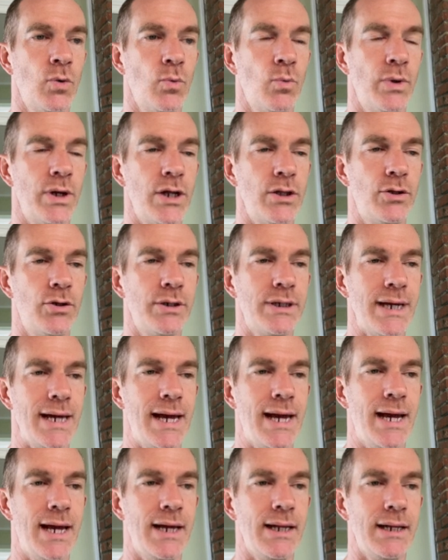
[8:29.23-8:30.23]
When I look
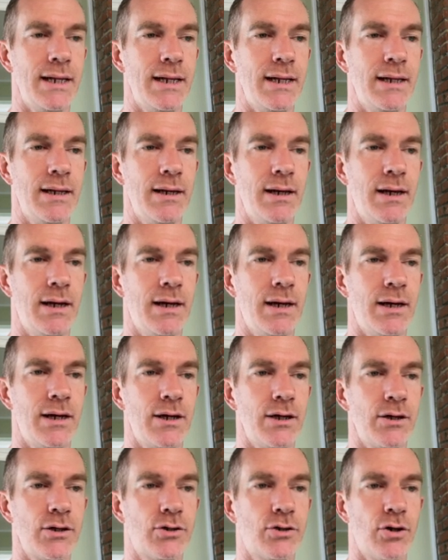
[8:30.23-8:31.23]
at
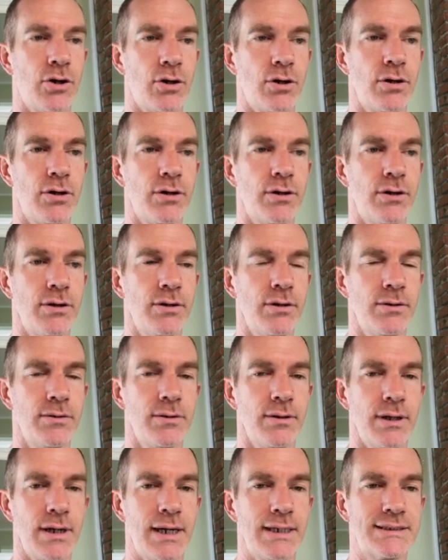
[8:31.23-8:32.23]
uh, card,
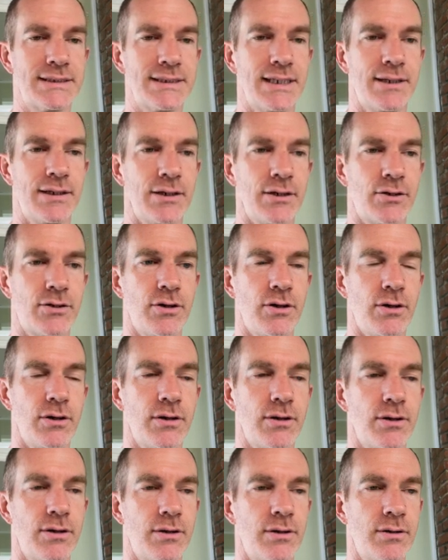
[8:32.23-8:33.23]
I see that
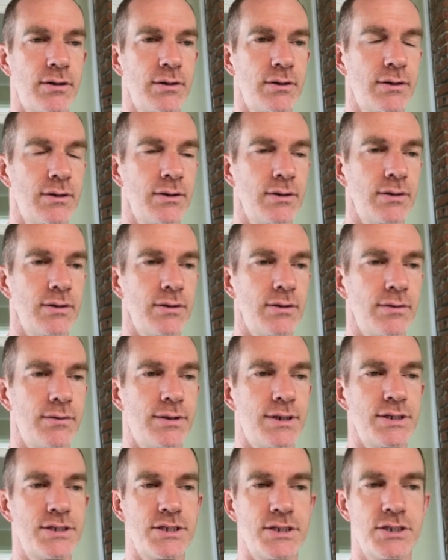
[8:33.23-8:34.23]
card,
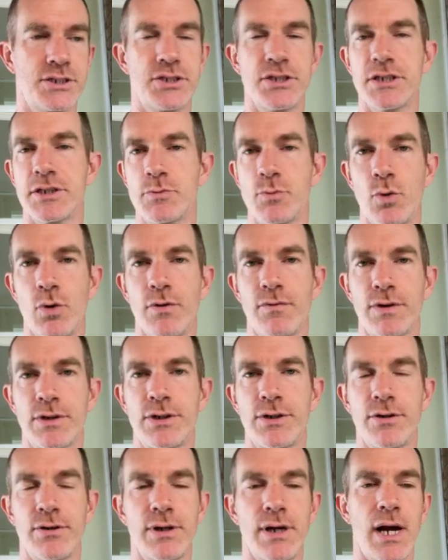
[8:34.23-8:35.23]
this is just more of a
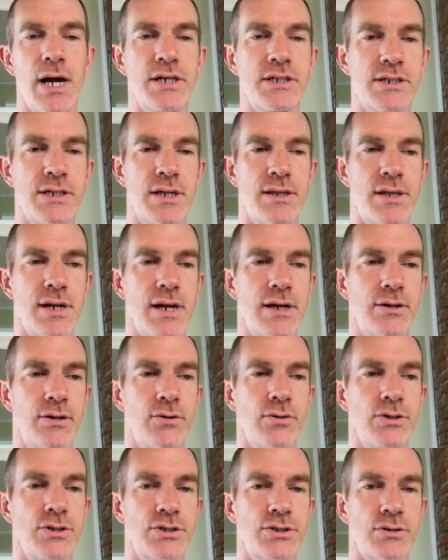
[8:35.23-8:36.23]
curiosity that I
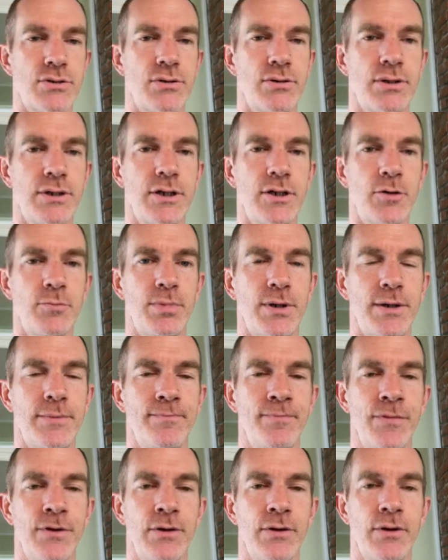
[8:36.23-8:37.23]
noticed earlier,
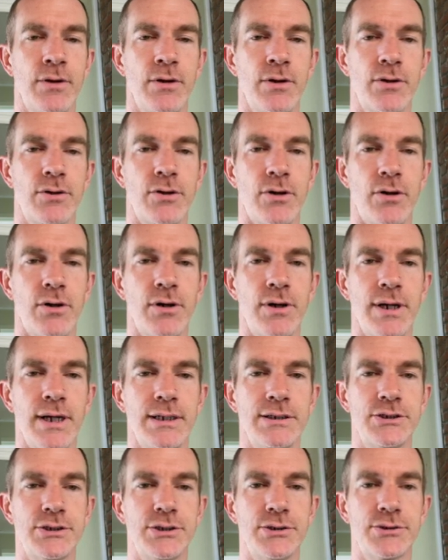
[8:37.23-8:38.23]
but card
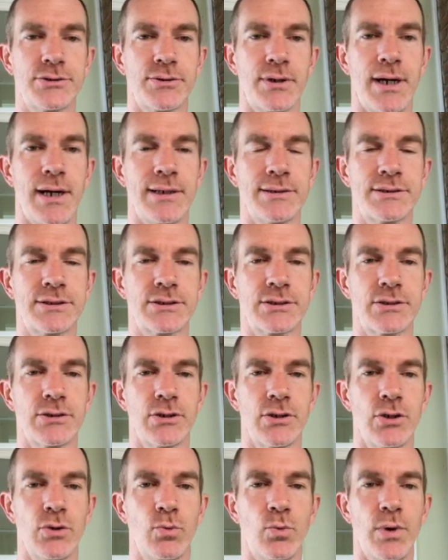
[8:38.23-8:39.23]
has user outs
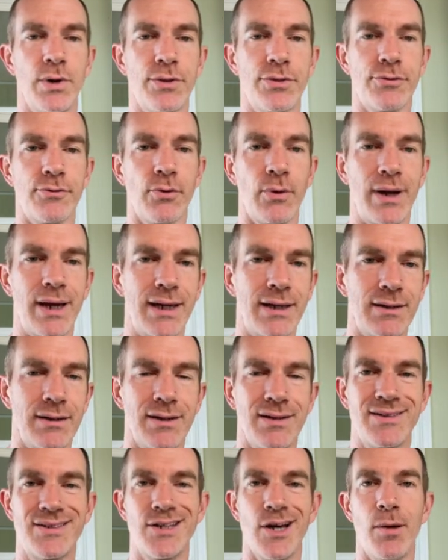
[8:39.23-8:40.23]
1 through
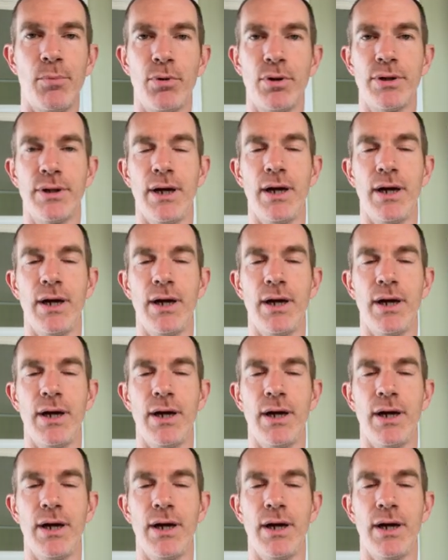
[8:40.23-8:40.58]
8 doubled